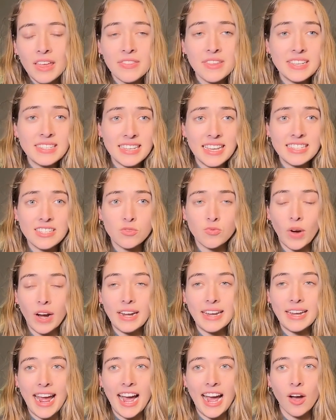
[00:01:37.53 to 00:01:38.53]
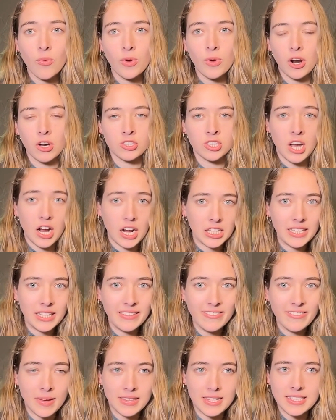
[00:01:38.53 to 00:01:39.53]
this season right now, I'll talk a
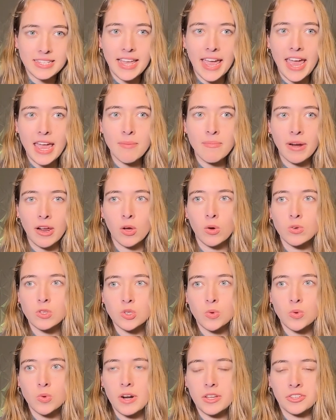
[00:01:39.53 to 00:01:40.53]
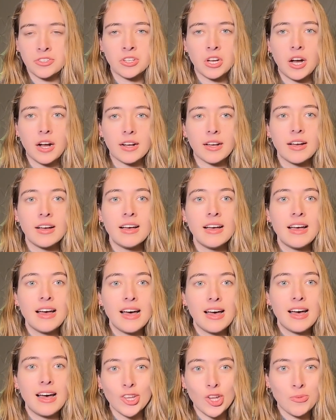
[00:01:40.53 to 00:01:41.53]
little bit about this game, but I also wanted to talk
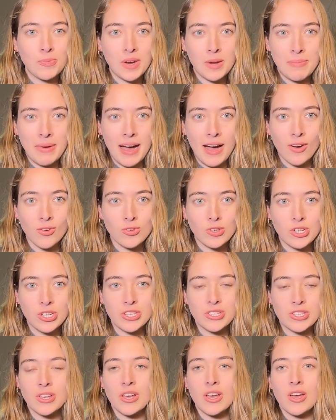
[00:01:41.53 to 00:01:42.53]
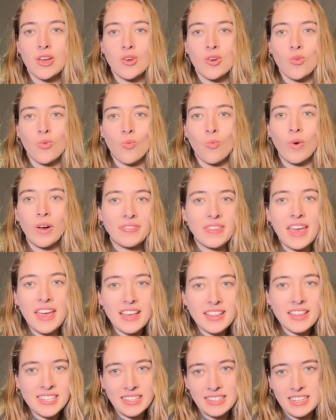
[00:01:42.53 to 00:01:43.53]
a little bit about just what
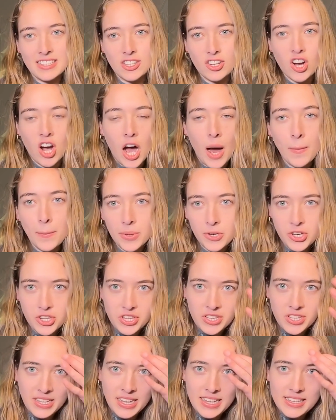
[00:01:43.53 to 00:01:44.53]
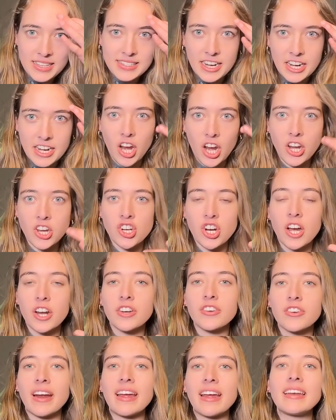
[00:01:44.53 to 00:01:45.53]
the Celtics accomplished this season. And
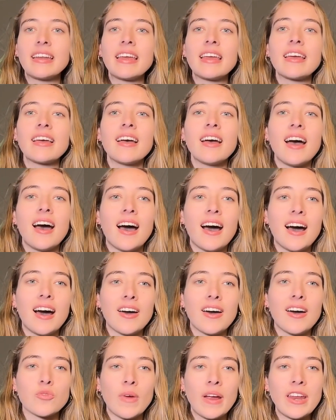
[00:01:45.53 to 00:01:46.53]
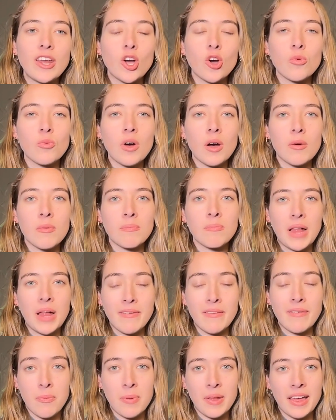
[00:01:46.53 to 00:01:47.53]
Sean Grande, the radio
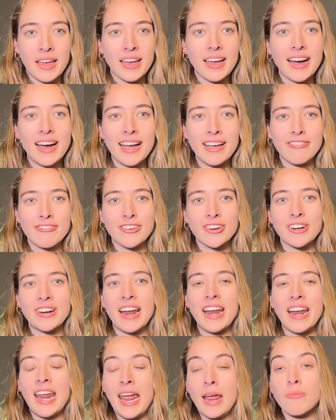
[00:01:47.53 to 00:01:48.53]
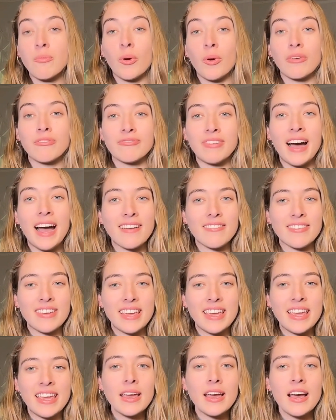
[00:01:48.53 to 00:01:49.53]
play-by-play guy for
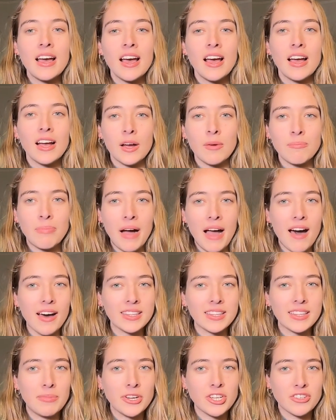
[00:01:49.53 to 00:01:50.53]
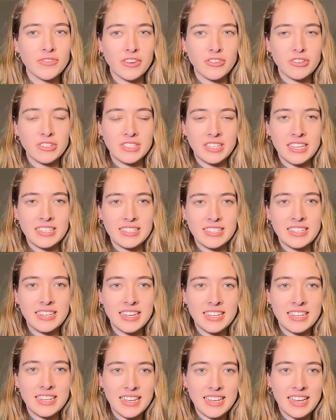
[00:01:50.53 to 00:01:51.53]
98.5, he compiled a bunch of interesting
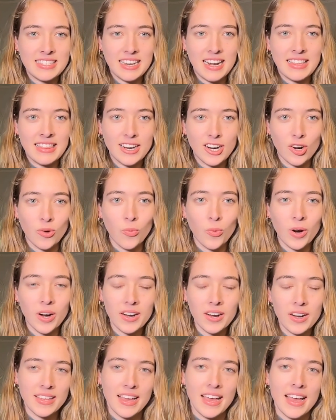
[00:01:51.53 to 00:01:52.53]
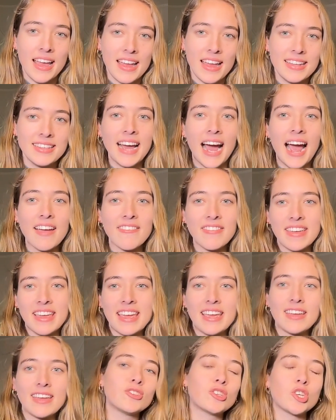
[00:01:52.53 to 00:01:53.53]
statistics that I think are worth
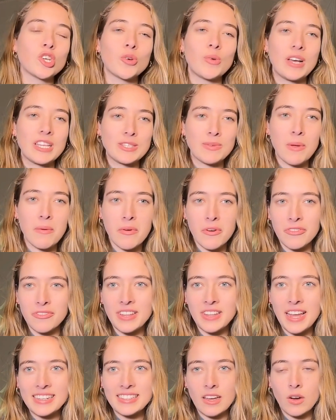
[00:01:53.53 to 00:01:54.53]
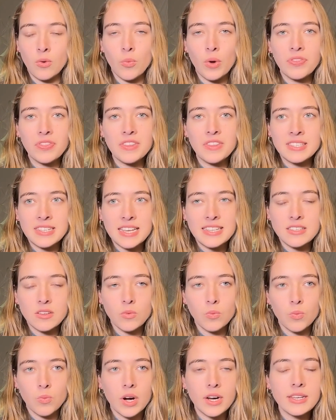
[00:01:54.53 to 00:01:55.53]
diving into as we reflect on what this
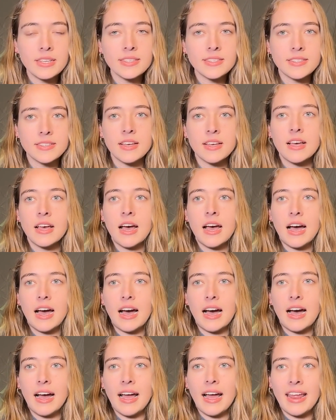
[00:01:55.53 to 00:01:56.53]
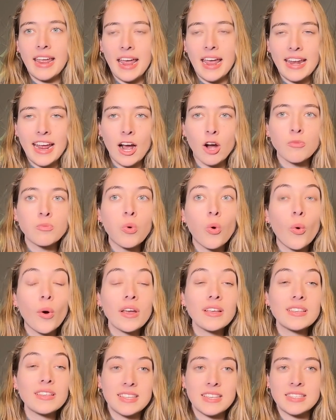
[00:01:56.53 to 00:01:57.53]
season was and how
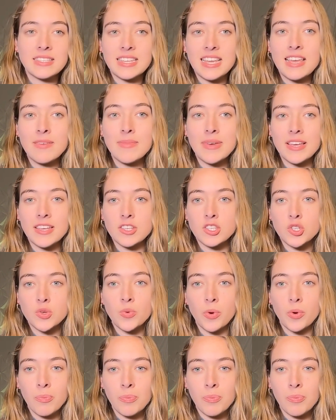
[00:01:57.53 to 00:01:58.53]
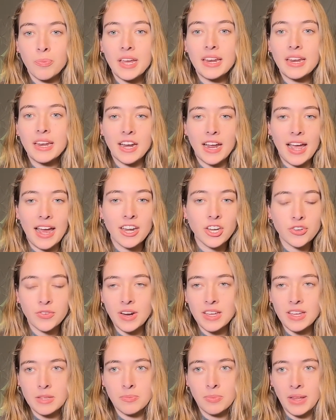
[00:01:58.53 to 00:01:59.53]
poised this team is to repeat
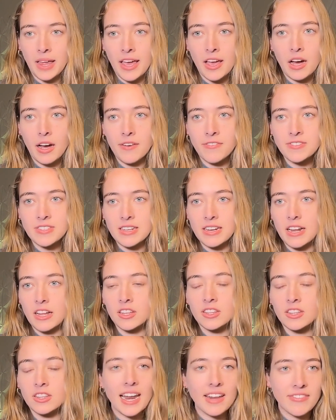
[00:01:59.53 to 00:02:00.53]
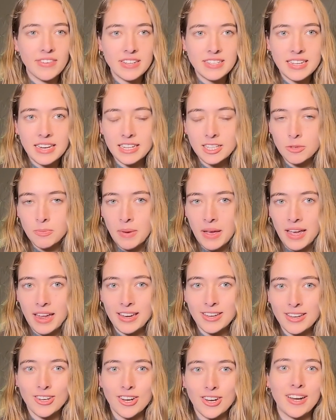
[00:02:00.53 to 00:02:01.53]
entering the playoffs. And a lot of it is going to
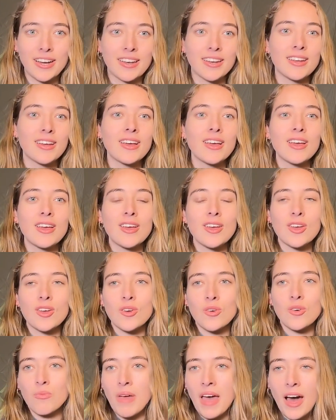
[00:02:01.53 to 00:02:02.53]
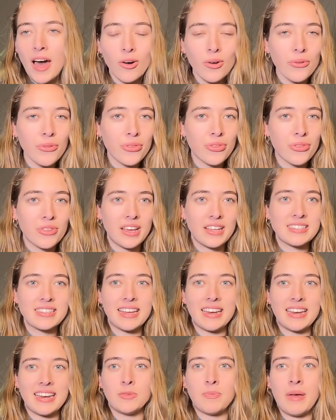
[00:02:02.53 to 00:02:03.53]
depend on health.
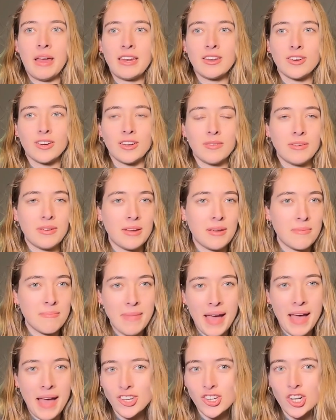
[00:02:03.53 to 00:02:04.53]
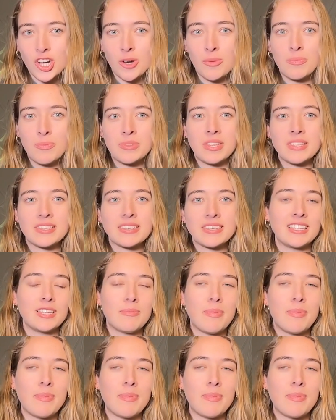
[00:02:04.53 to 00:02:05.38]
It's going to depend on matchups. It's going to